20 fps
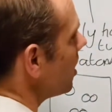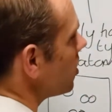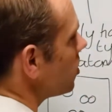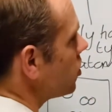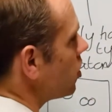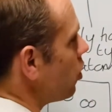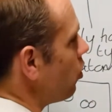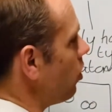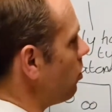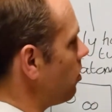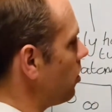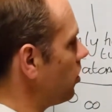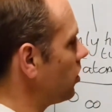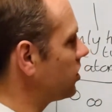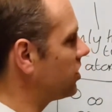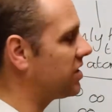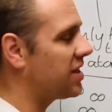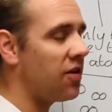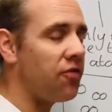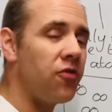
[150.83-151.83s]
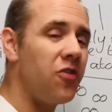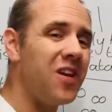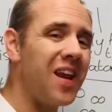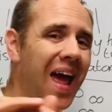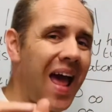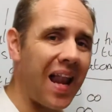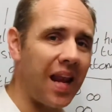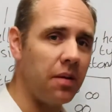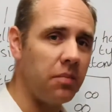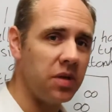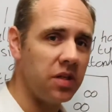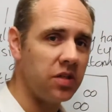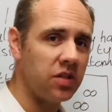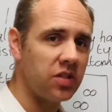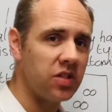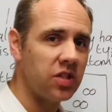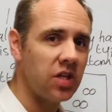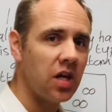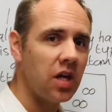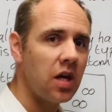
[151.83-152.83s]
two or more different
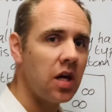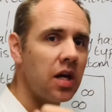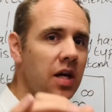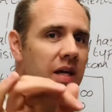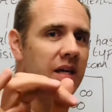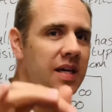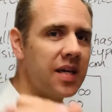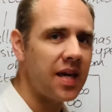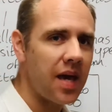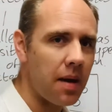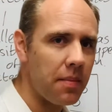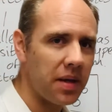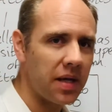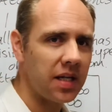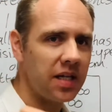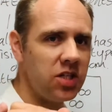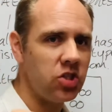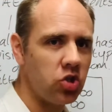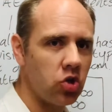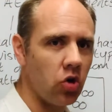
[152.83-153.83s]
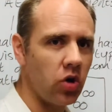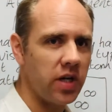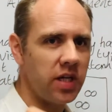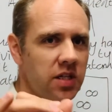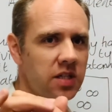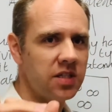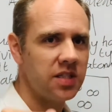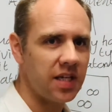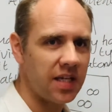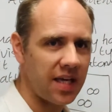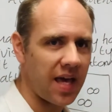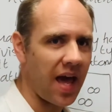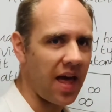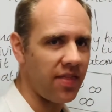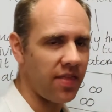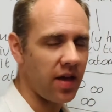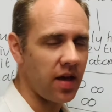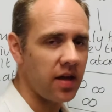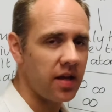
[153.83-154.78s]
elements chemically joined together.